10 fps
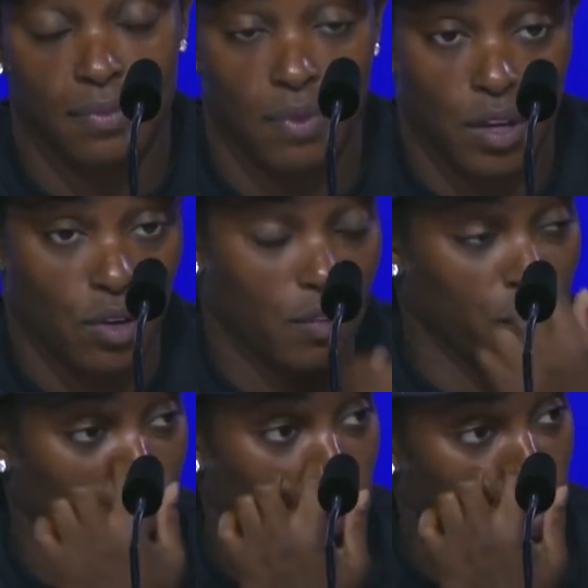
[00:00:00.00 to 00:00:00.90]
there were a
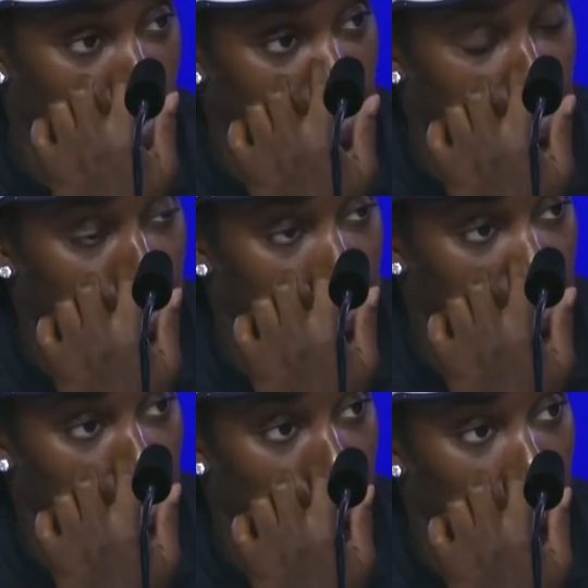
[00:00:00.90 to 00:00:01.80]
few more aces,
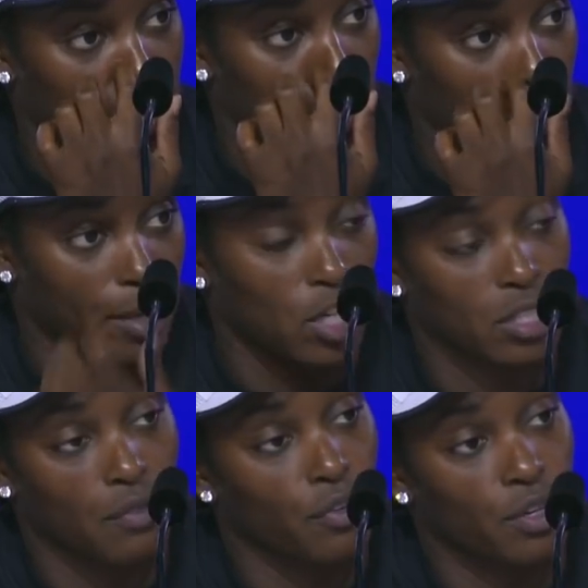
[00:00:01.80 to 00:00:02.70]
and it was a little bit
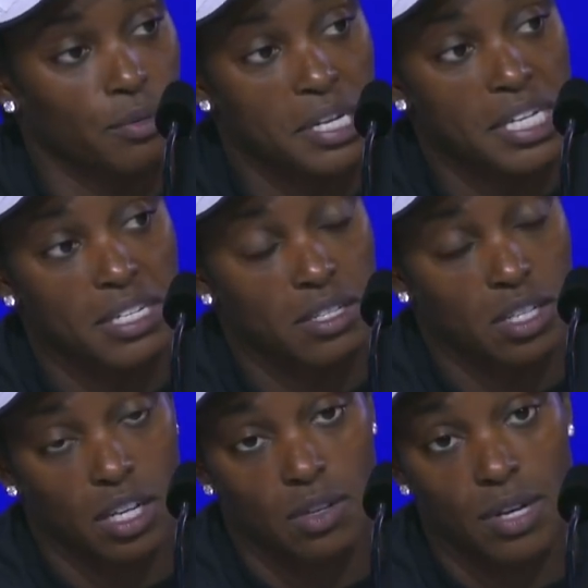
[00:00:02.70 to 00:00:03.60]
tougher to read,
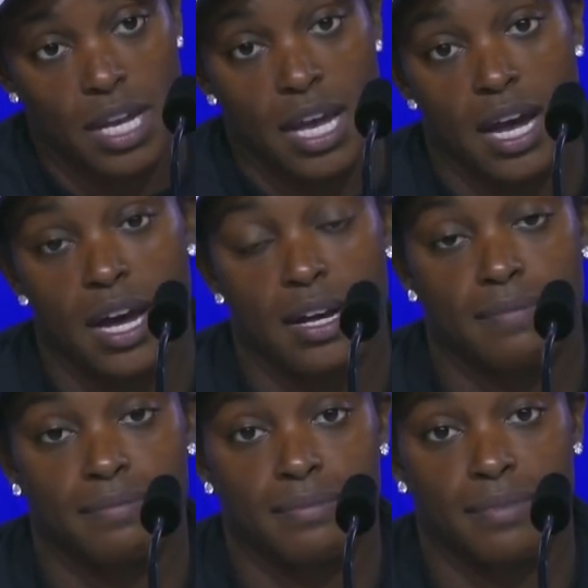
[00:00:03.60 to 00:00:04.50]
so
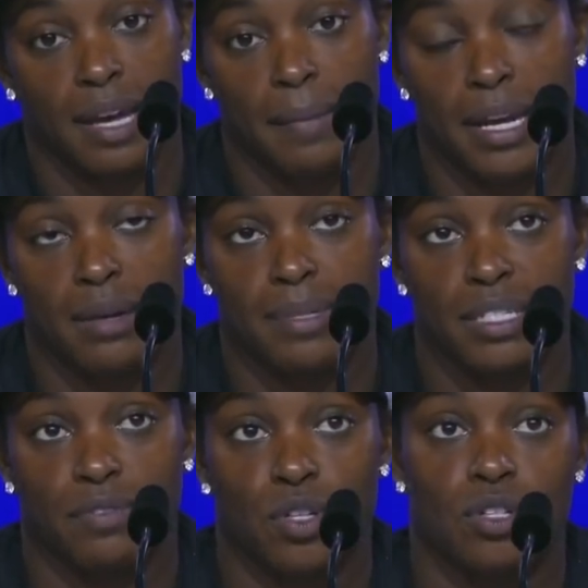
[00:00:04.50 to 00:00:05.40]
that made it a bit
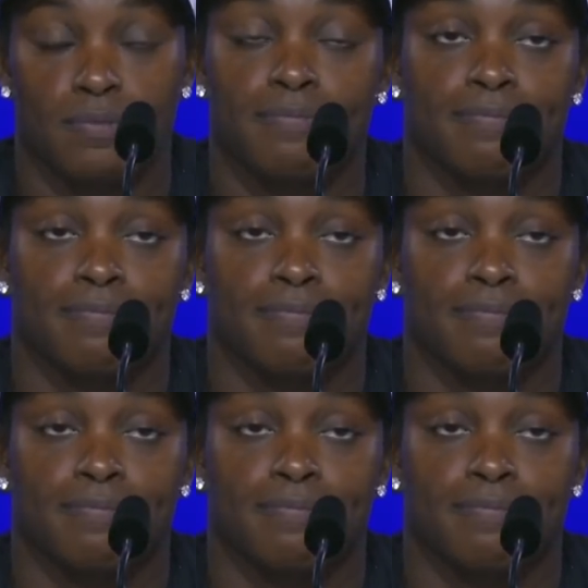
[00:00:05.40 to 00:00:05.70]
difficult.